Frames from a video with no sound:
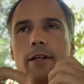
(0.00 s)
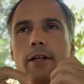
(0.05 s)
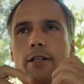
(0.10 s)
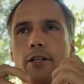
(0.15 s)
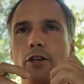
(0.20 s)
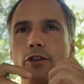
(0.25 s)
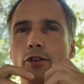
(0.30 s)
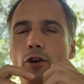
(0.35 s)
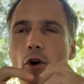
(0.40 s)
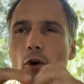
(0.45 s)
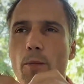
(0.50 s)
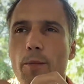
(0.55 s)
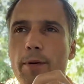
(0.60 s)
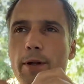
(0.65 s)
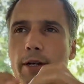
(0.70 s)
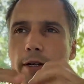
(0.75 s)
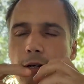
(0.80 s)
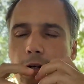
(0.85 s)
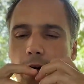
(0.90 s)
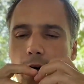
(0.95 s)
Just
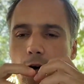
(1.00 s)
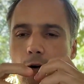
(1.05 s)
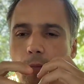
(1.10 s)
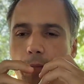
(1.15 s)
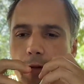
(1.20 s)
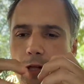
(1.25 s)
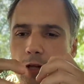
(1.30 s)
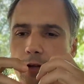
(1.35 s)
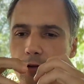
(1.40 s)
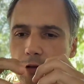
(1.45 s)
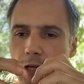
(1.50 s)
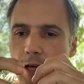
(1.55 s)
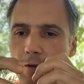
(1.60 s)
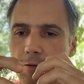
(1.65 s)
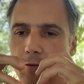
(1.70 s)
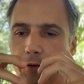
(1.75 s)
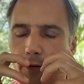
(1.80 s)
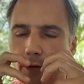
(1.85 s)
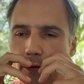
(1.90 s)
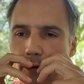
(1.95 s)
open
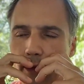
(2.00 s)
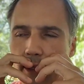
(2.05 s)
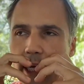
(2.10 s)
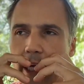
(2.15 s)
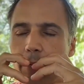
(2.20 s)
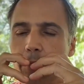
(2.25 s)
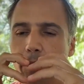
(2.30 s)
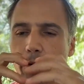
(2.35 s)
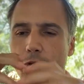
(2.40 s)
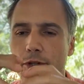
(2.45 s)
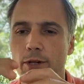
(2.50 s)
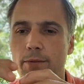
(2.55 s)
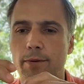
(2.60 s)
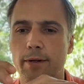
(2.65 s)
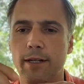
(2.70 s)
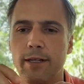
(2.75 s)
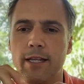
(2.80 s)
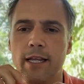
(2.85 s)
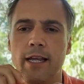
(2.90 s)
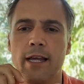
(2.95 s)
yourself to that
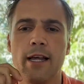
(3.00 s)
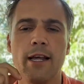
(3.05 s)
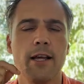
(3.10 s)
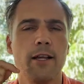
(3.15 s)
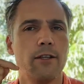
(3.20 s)
possibility.